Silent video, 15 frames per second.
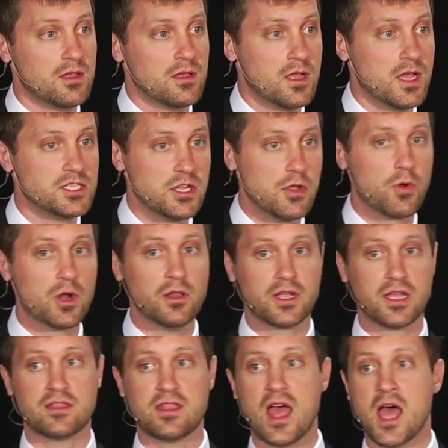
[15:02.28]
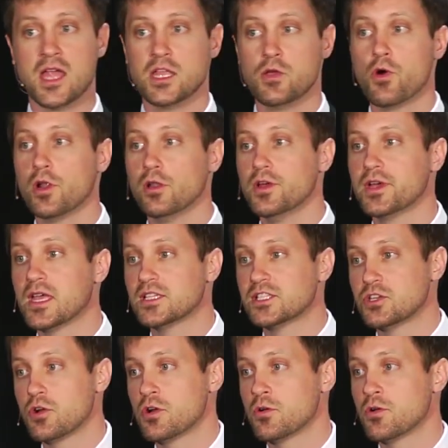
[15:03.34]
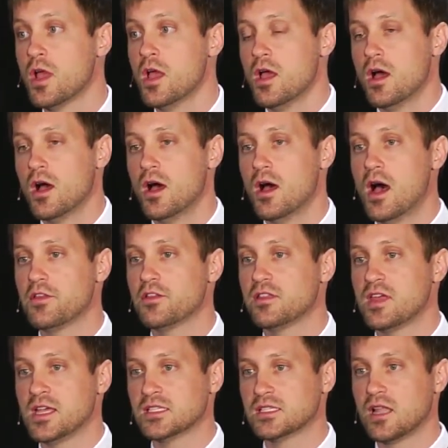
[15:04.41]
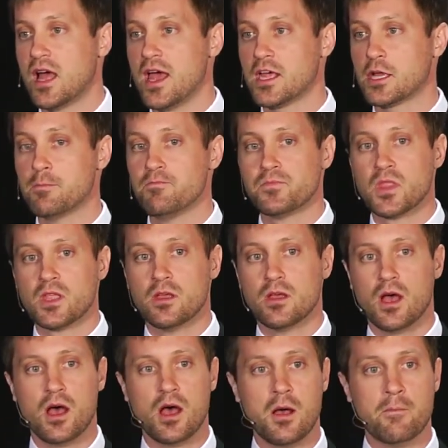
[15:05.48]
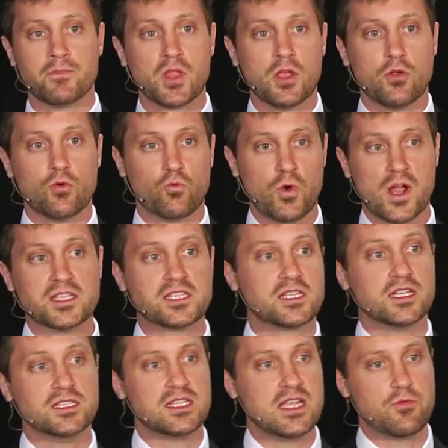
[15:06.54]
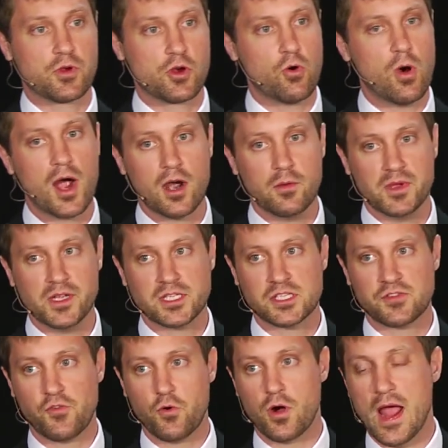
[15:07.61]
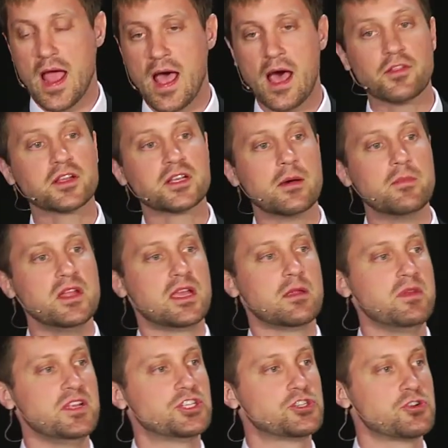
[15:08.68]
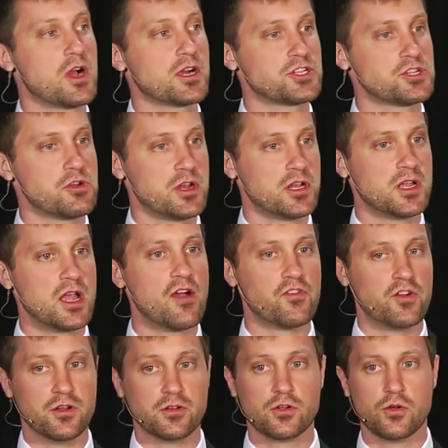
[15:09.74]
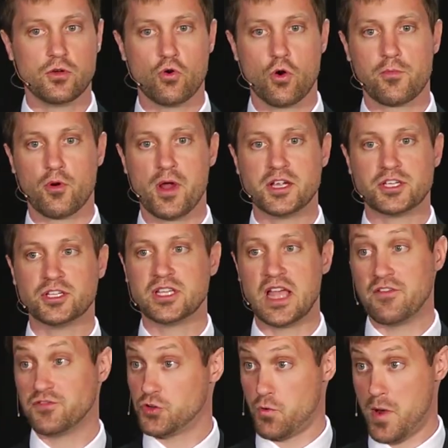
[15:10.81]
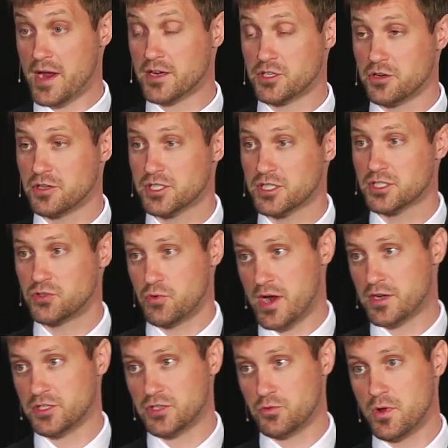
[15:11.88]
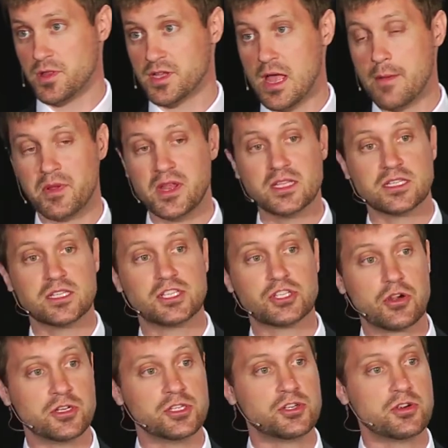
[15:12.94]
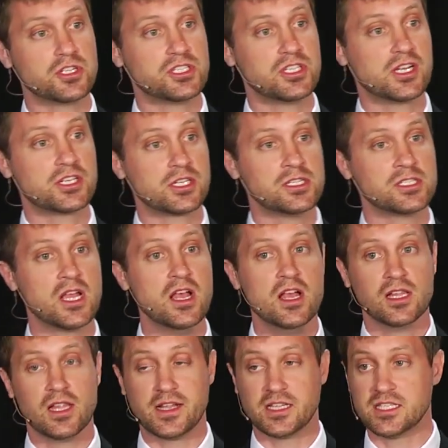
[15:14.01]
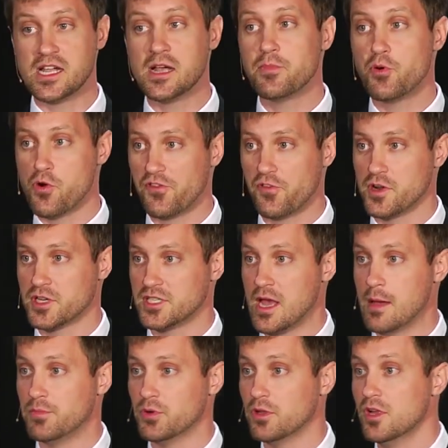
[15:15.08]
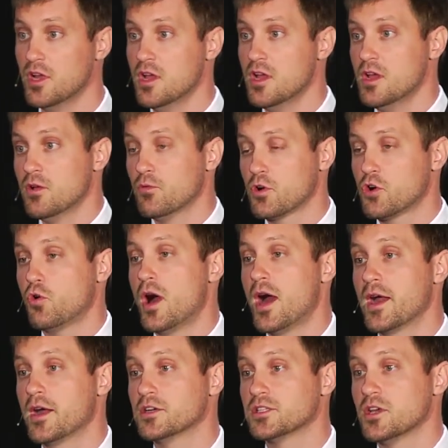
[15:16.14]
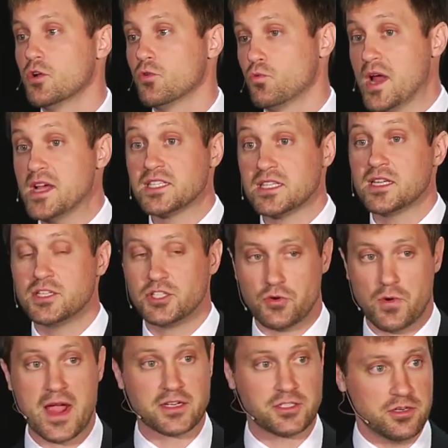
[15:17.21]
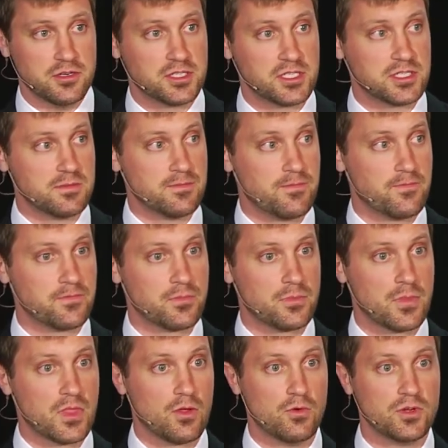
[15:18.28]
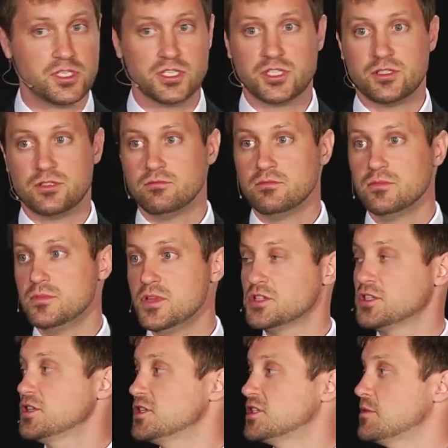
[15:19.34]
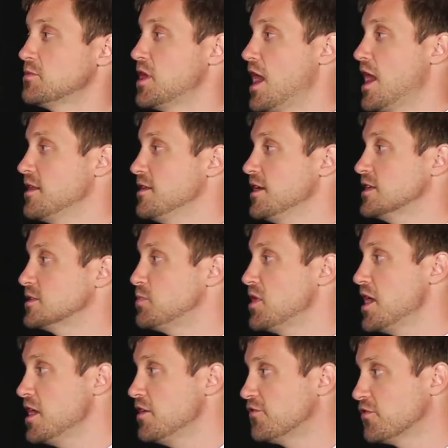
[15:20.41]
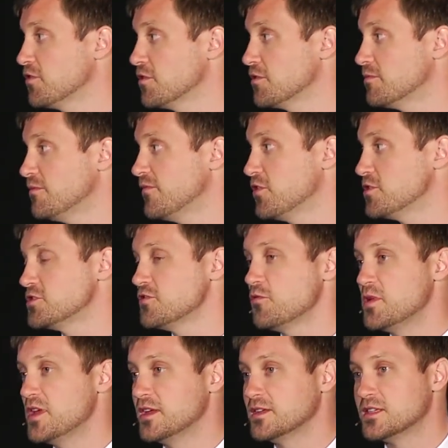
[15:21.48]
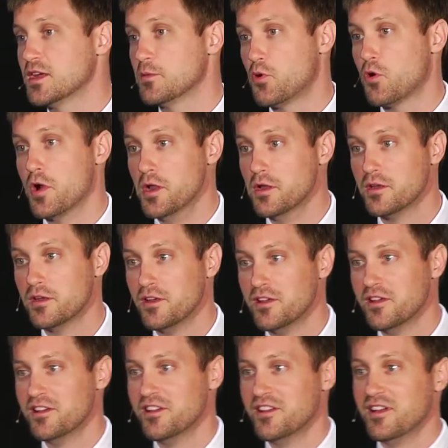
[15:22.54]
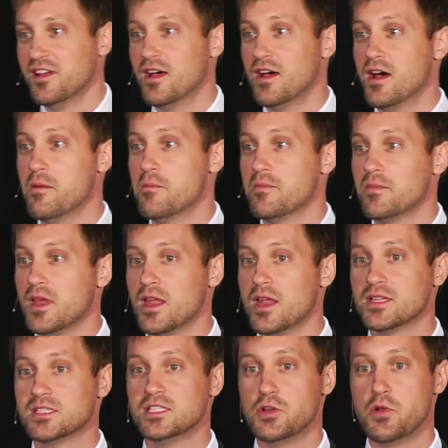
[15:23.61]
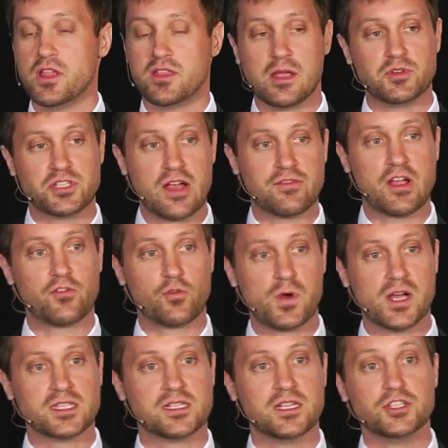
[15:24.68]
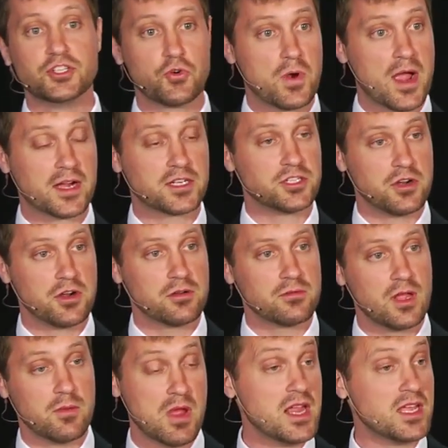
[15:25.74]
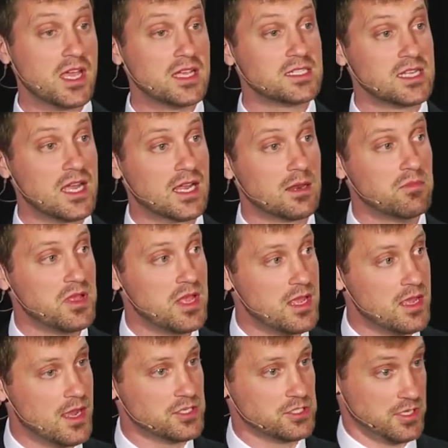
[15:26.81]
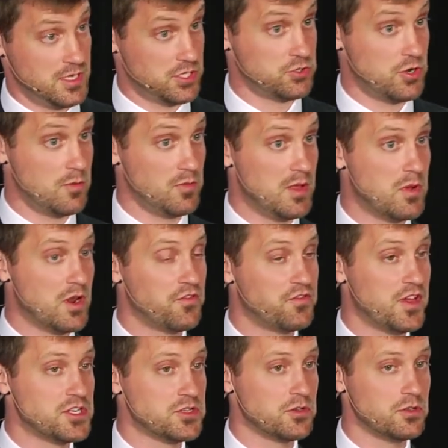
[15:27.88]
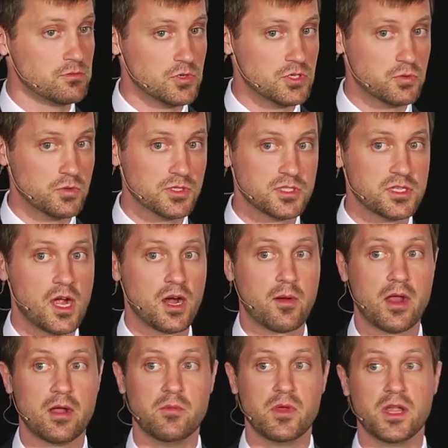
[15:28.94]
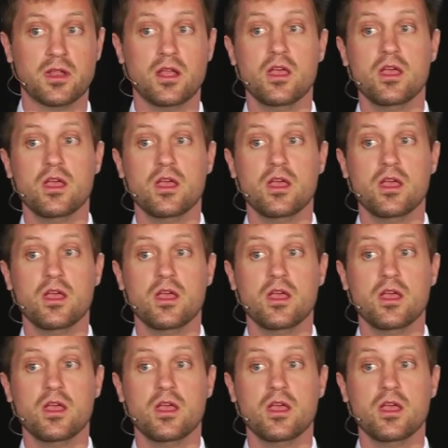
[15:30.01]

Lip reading: And so you want to look at that. You want to look at certain other things like residency requirements for how the company can be structured and governed. Corporations have directors that run the companies. In certain jurisdictions, like Singapore, for example, requires resident directors, which is usually just some guy that gets paid for virtue of being Singaporean. It doesn't do anything, but you have to have a resident director. In many cases, that can be actually extremely beneficial, which we'll talk about in a minute.